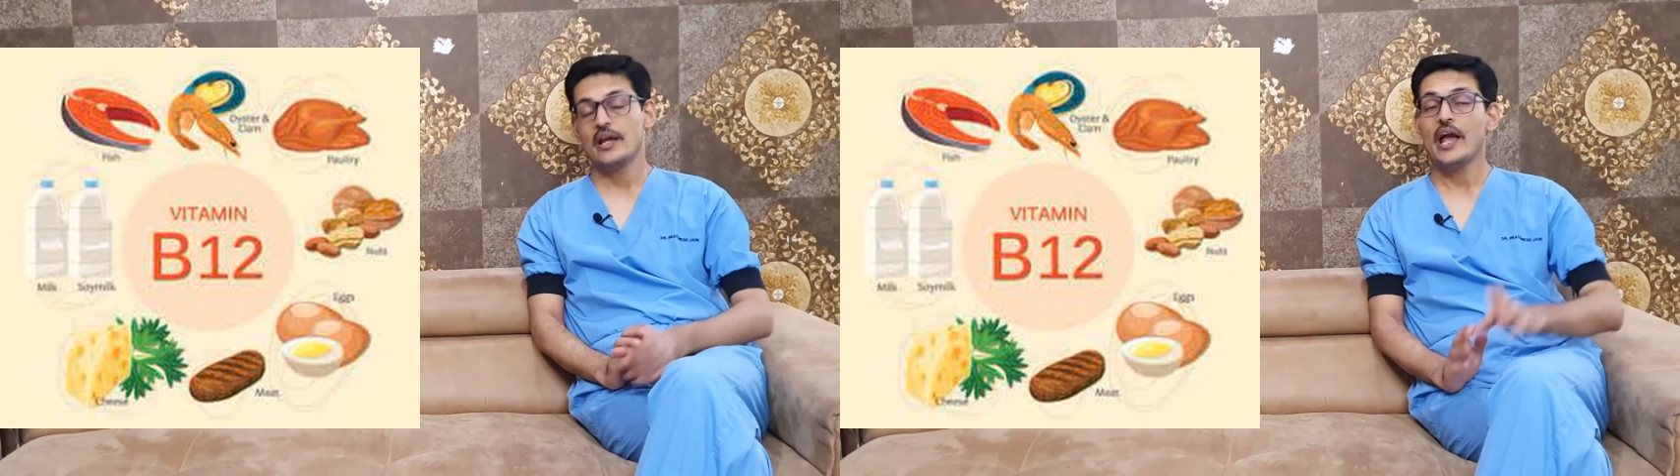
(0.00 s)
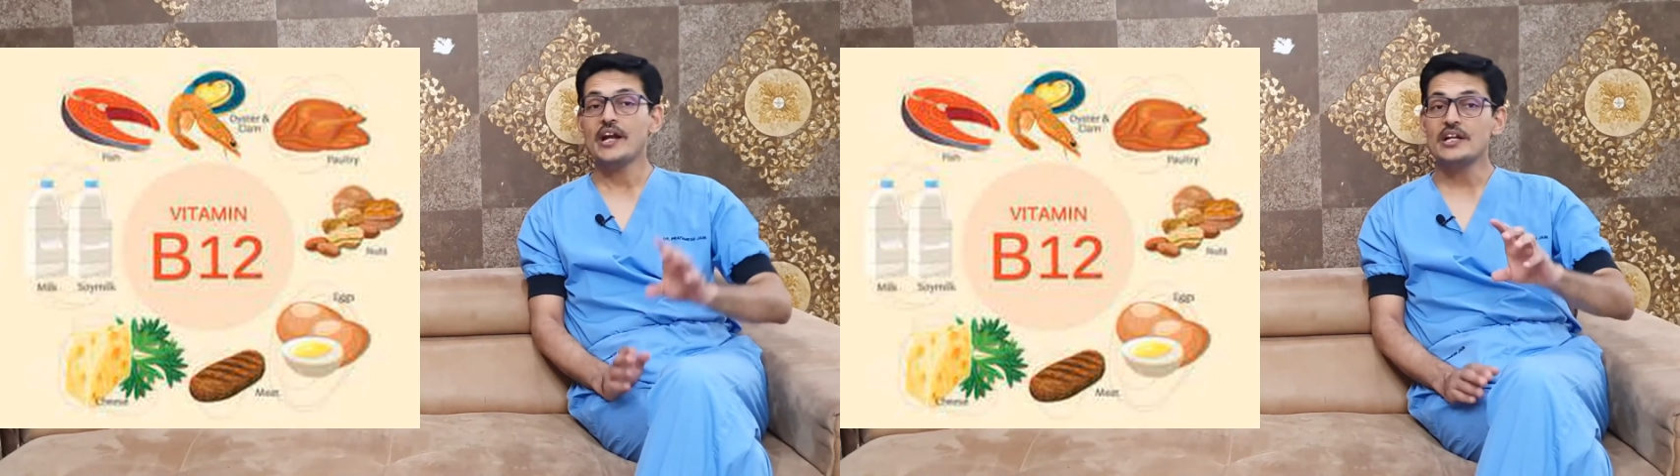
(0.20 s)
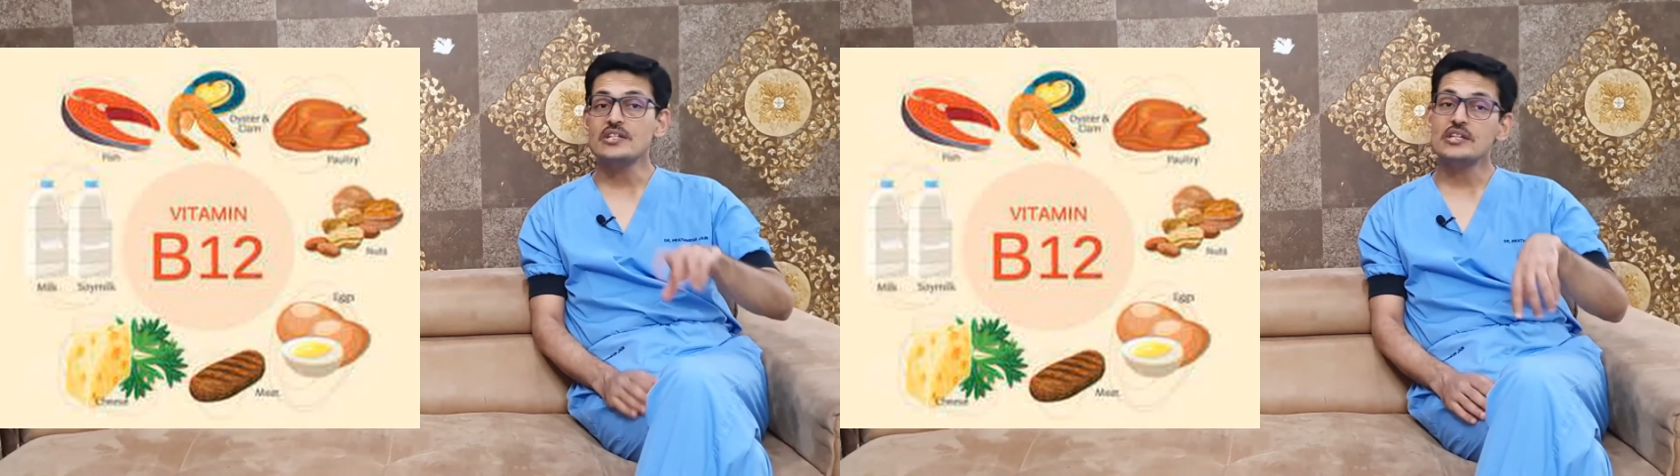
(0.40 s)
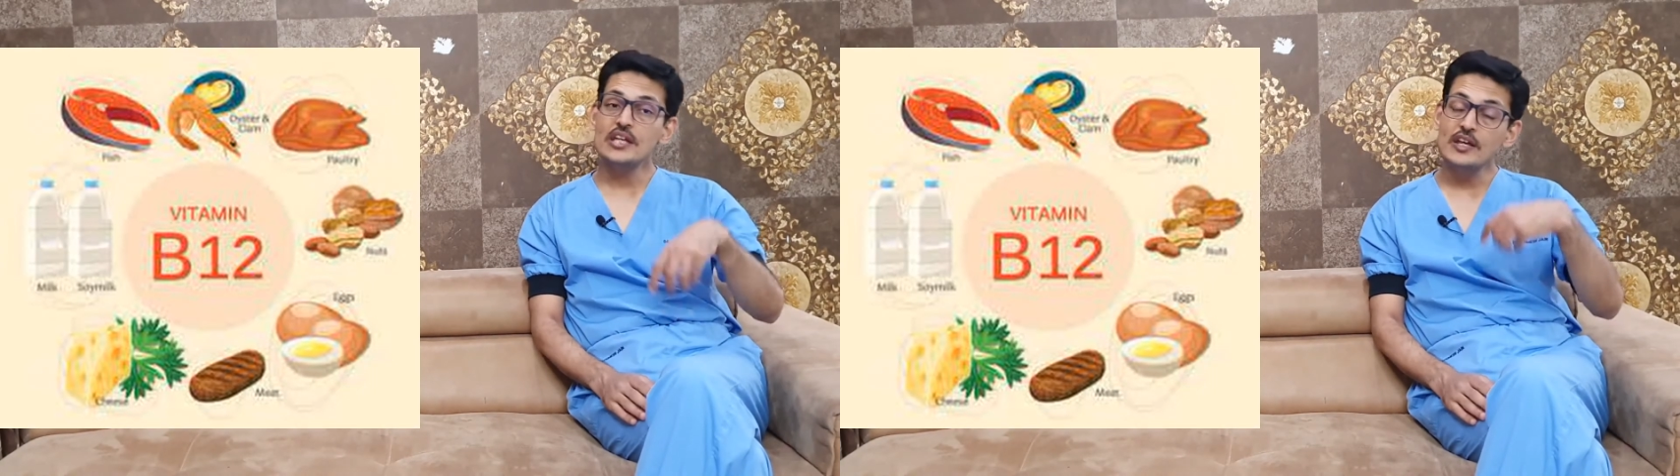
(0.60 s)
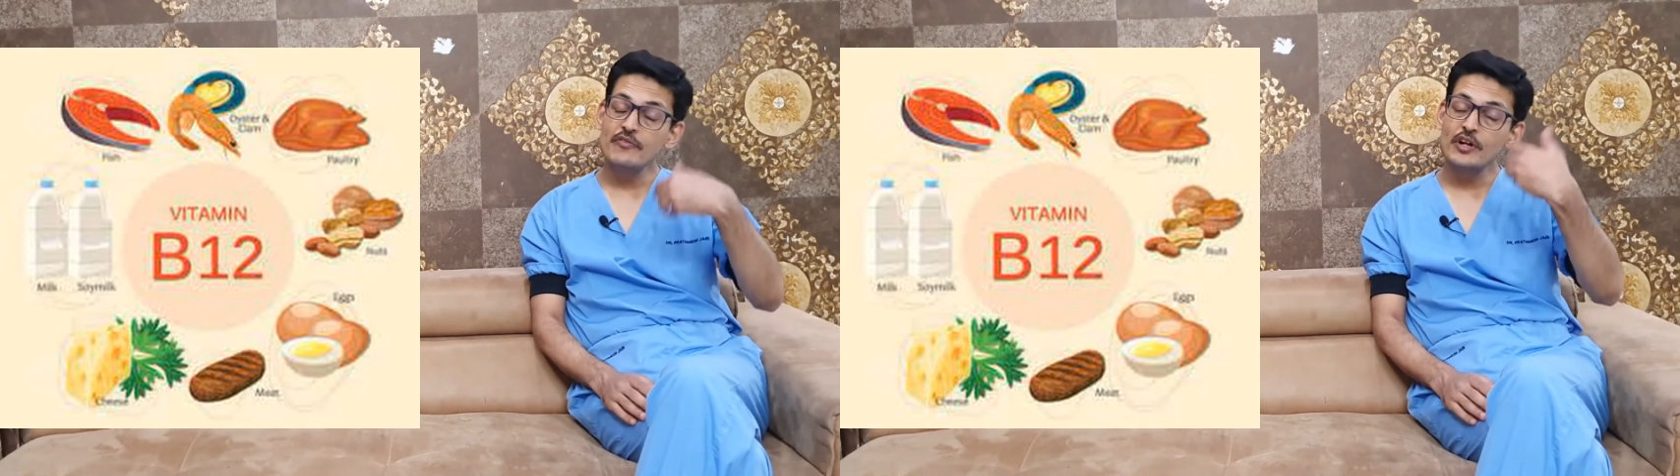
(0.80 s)
and it is
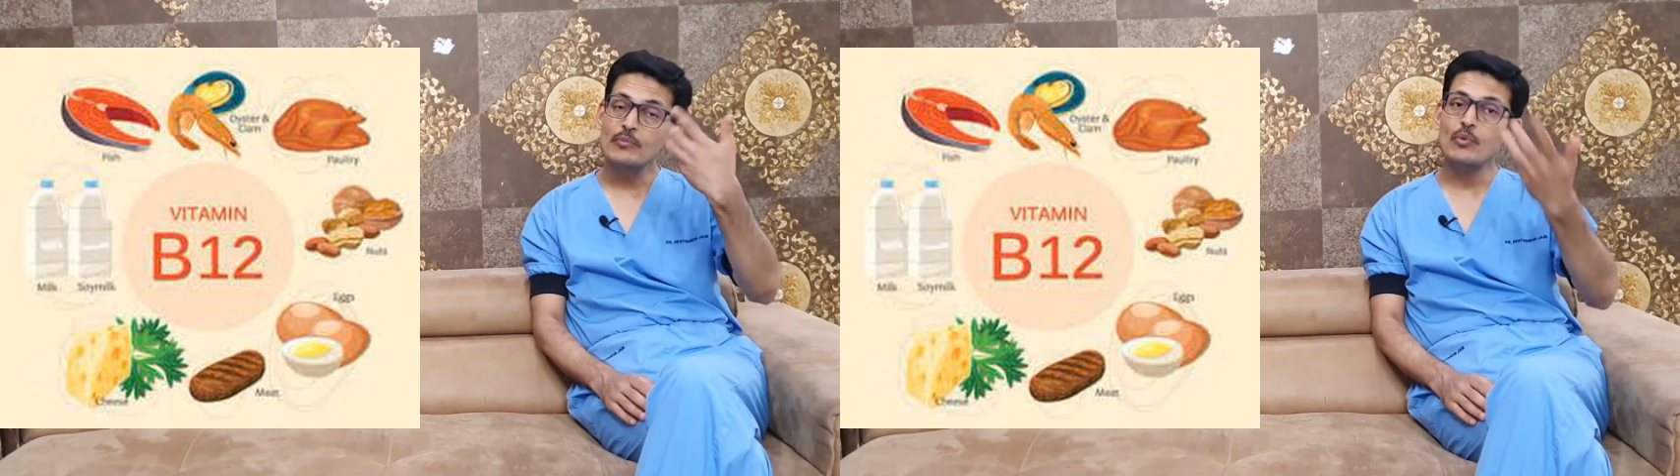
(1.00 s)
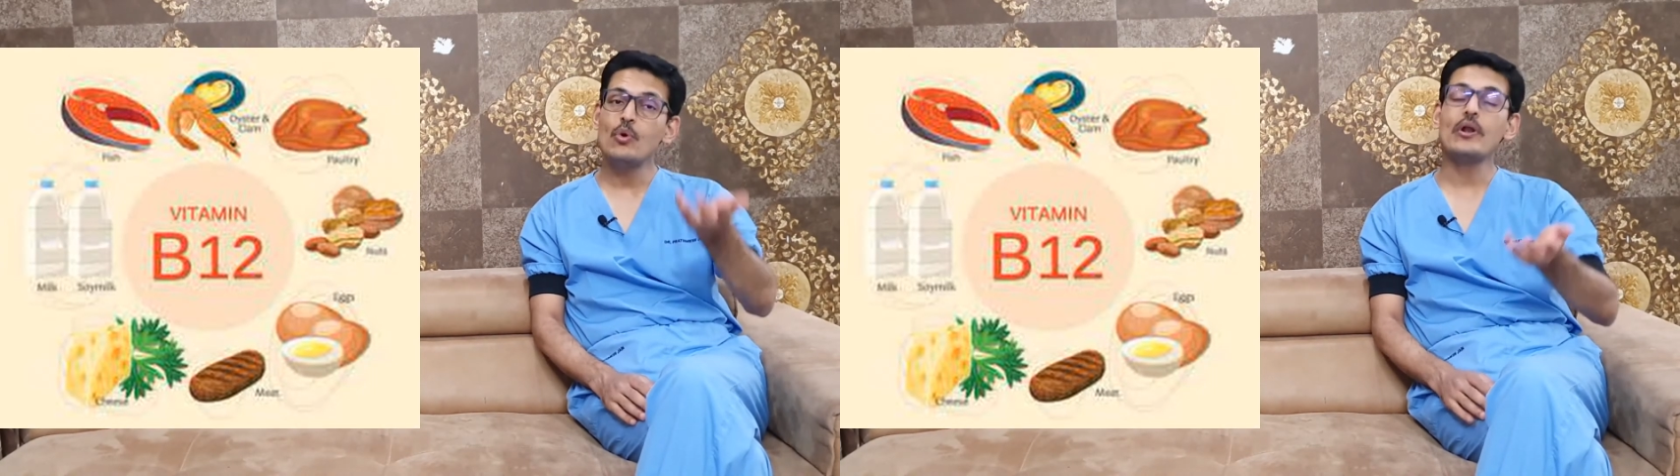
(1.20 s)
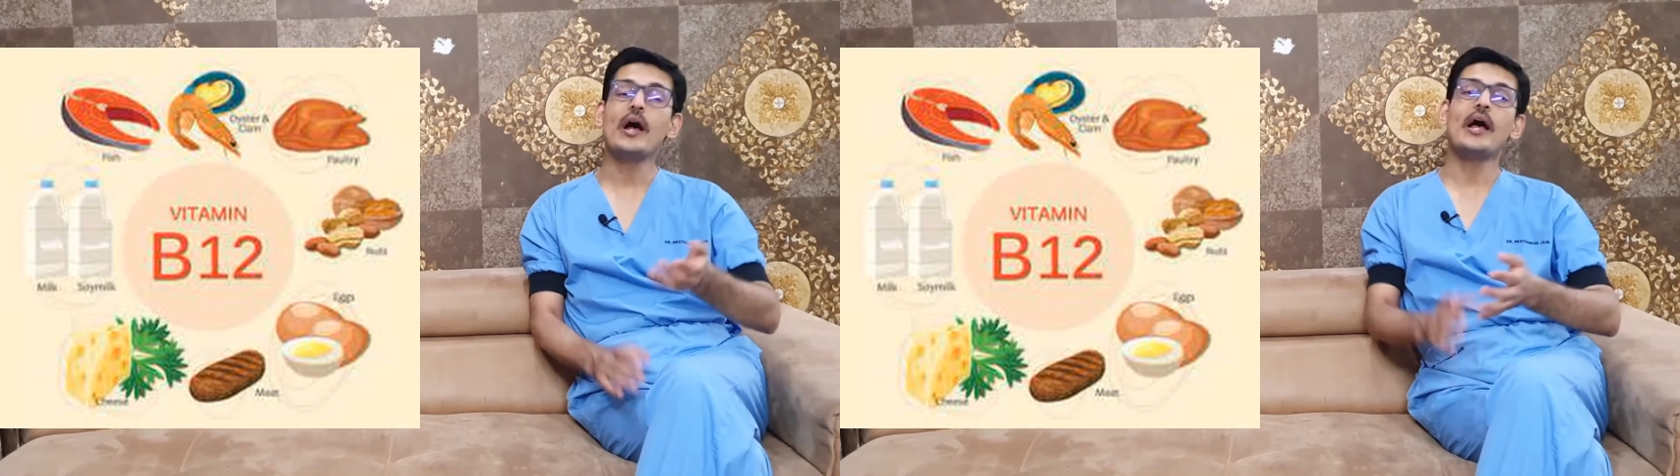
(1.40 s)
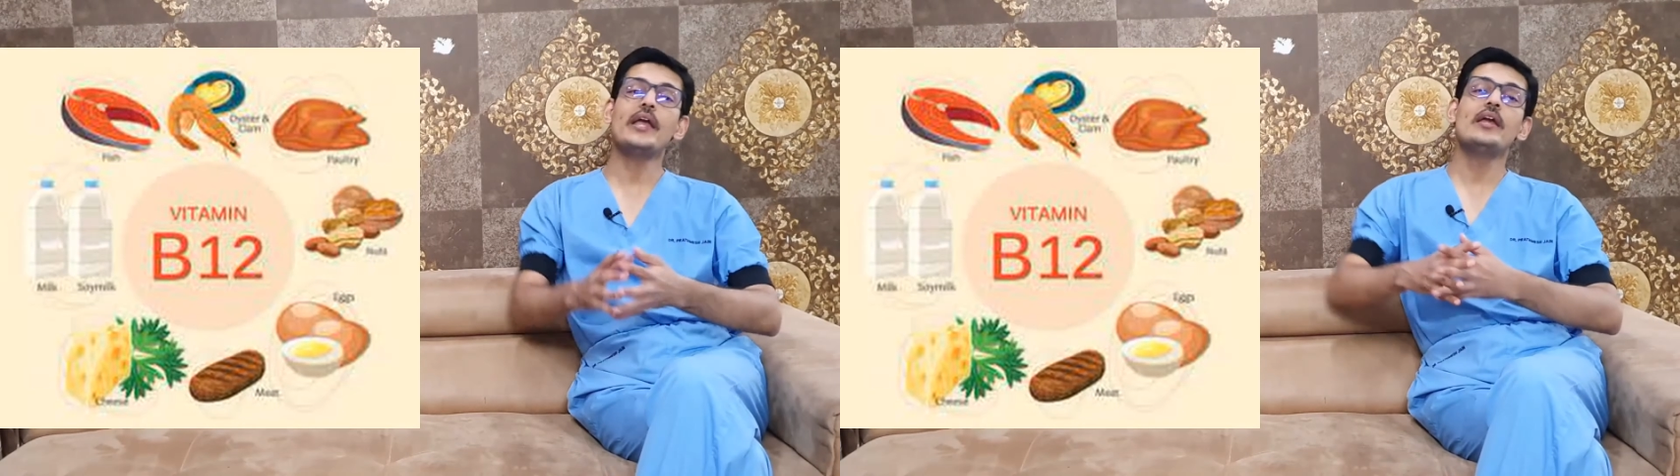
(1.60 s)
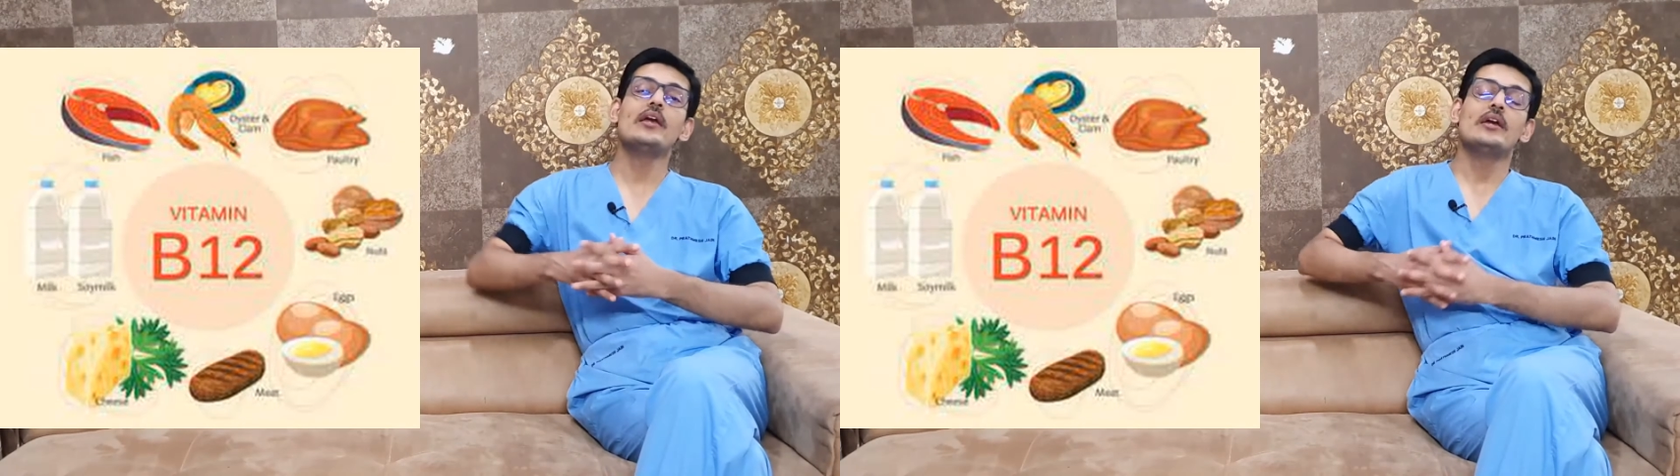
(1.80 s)
even more high